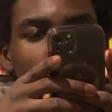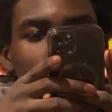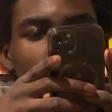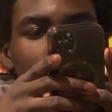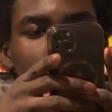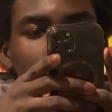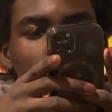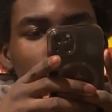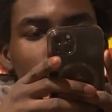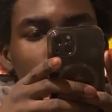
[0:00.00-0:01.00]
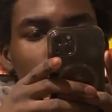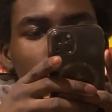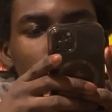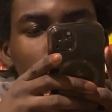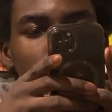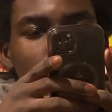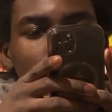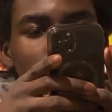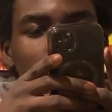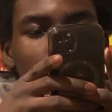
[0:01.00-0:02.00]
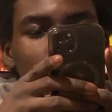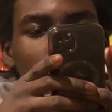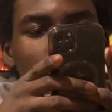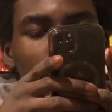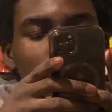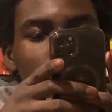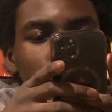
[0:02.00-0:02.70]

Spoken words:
Boom. Let go. Hey.